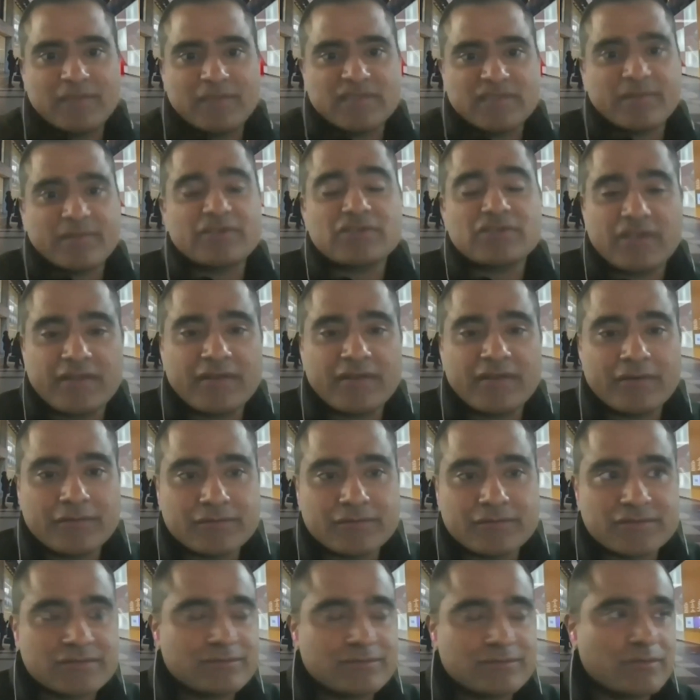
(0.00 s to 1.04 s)
especially
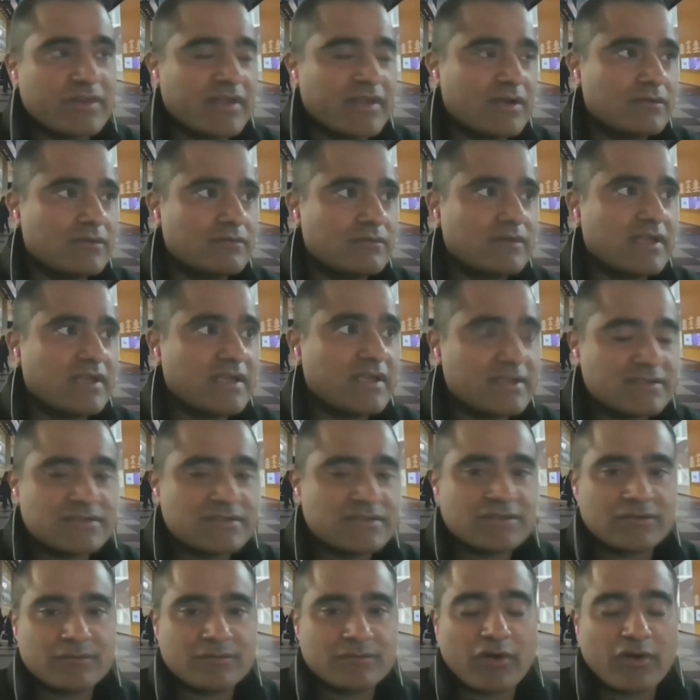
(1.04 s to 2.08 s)
those without
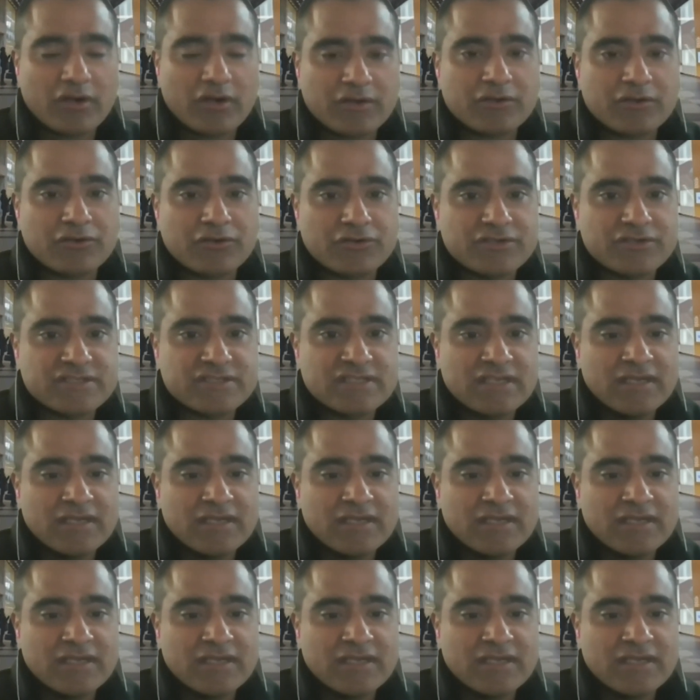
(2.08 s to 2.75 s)
kids or partners,